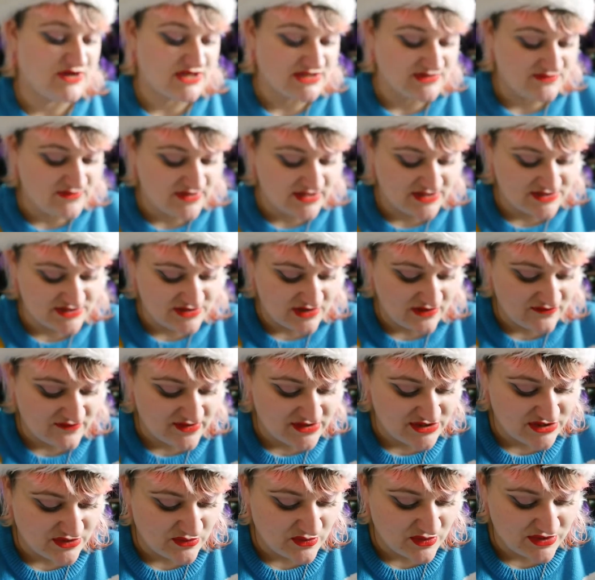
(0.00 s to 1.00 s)
is the press release. So I'll
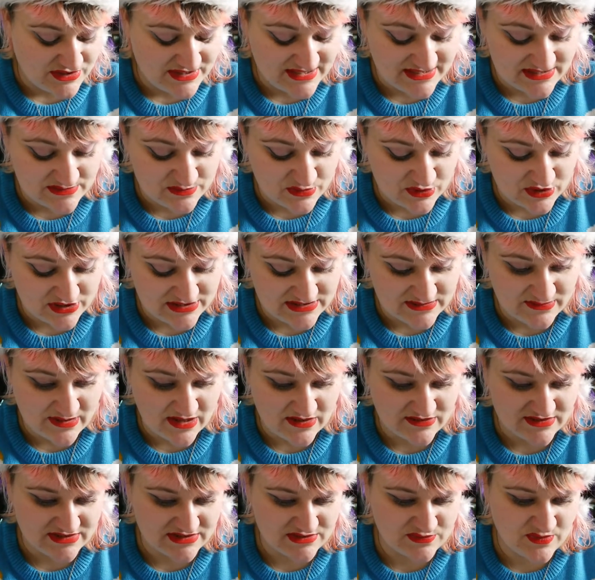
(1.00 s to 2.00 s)
read you what this book is
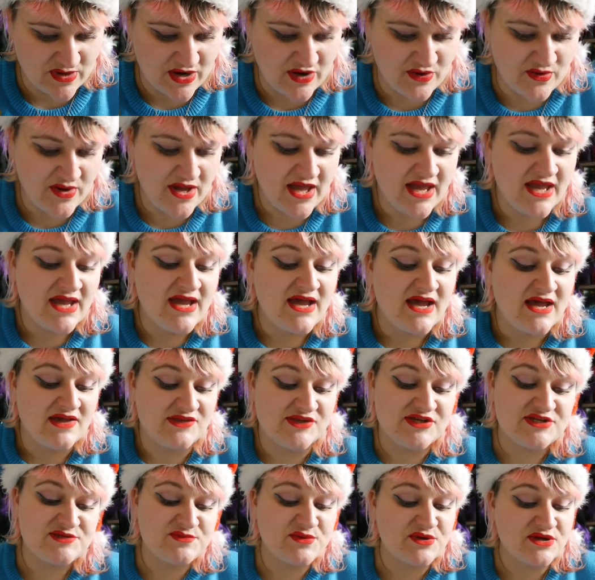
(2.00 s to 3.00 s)
about as well.
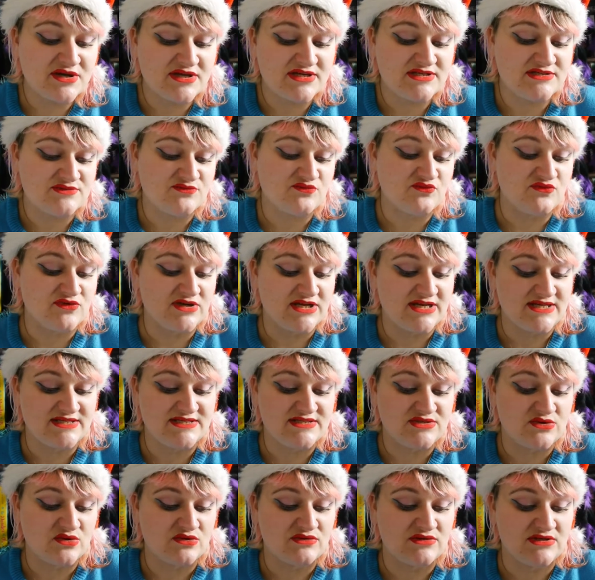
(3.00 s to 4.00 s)
And this book is
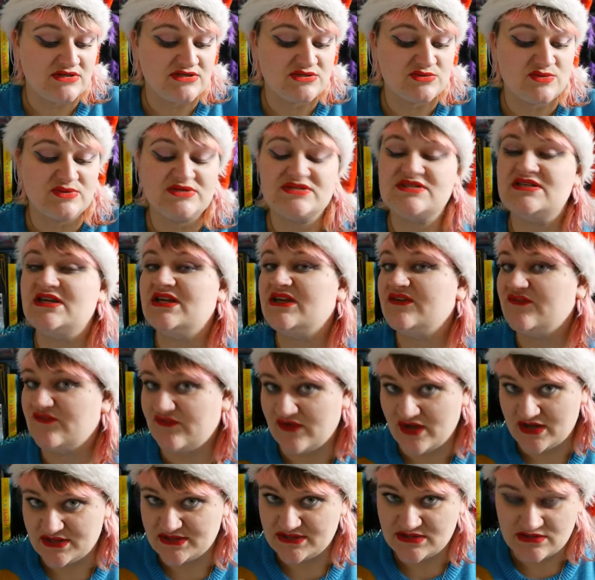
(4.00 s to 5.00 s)
released on the
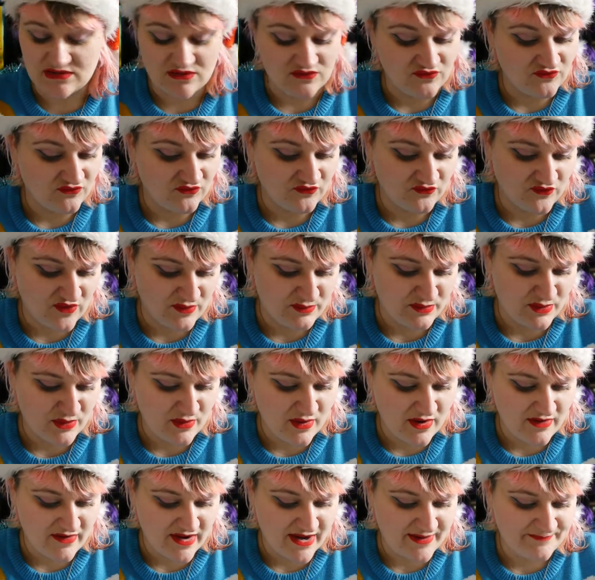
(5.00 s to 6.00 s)
21st of
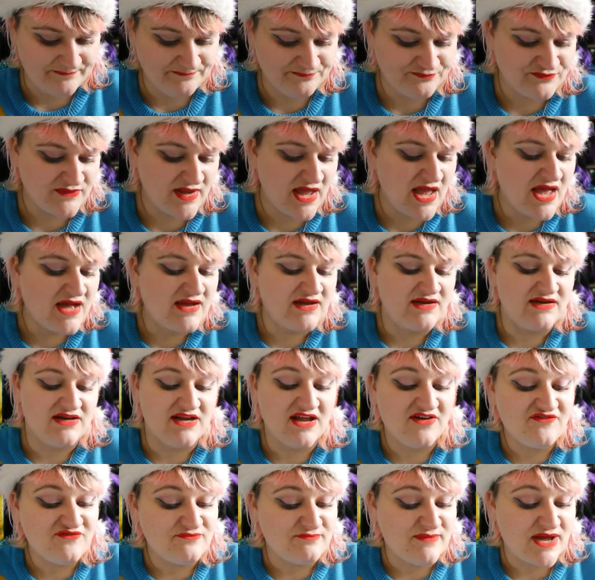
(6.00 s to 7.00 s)
February.
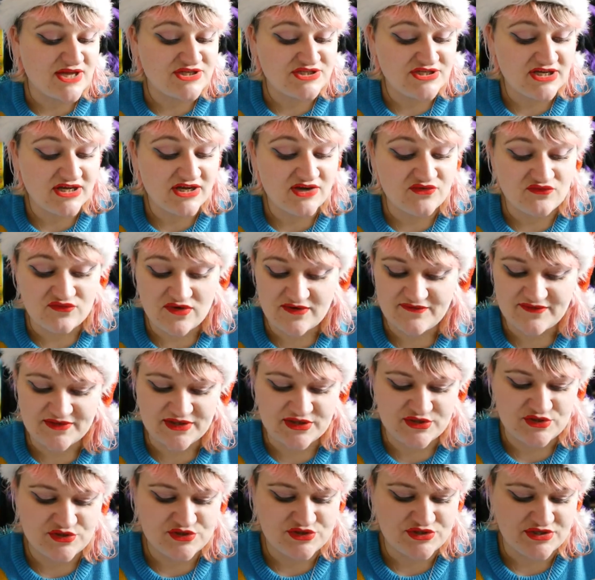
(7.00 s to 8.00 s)
Love Magic
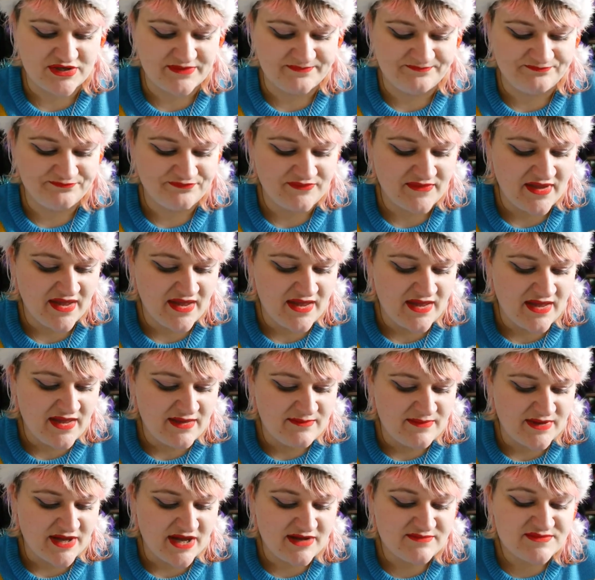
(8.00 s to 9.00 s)
Revolution.
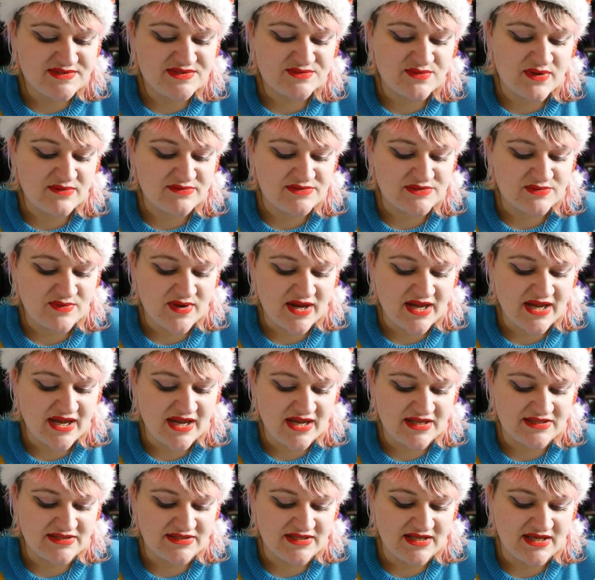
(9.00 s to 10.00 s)
Become swept away
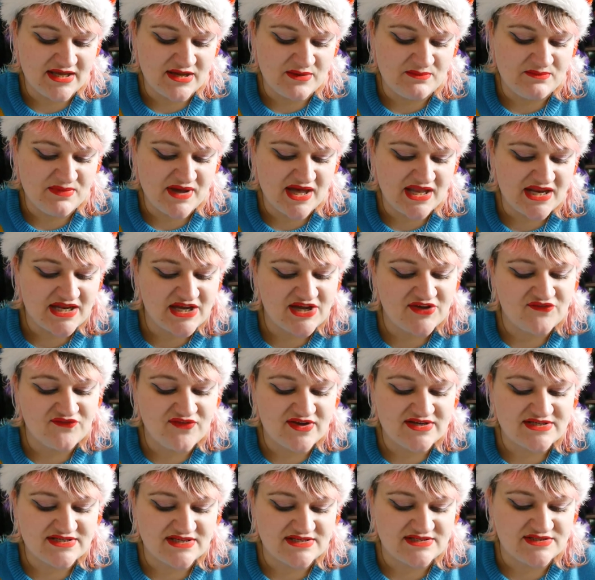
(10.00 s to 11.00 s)
in the compelling
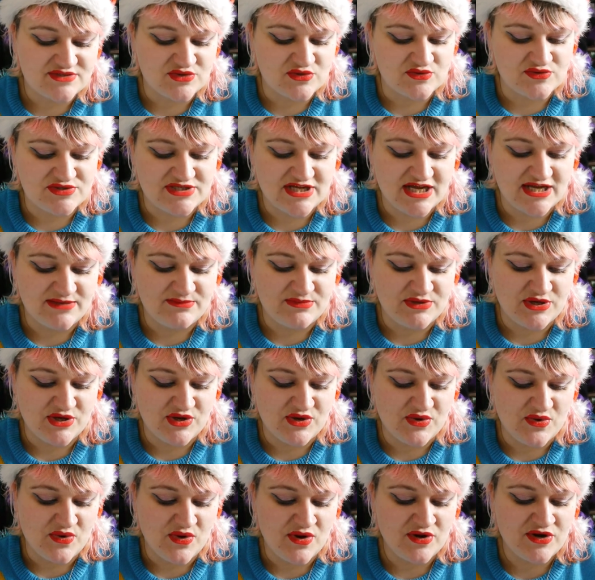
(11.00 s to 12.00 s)
fantastical
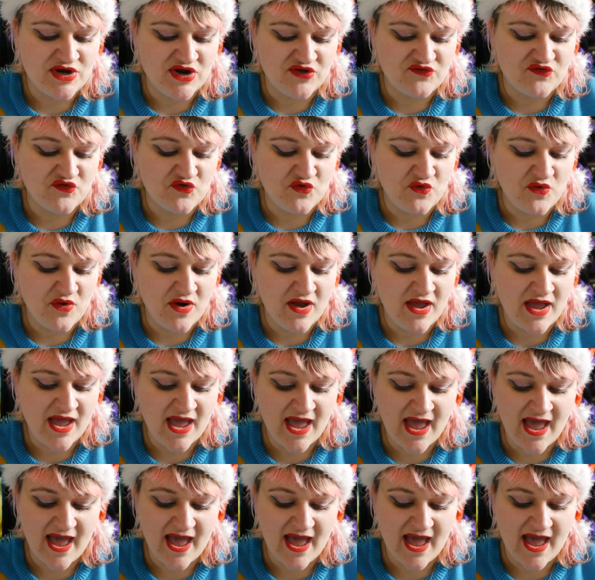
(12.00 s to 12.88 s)
debut novel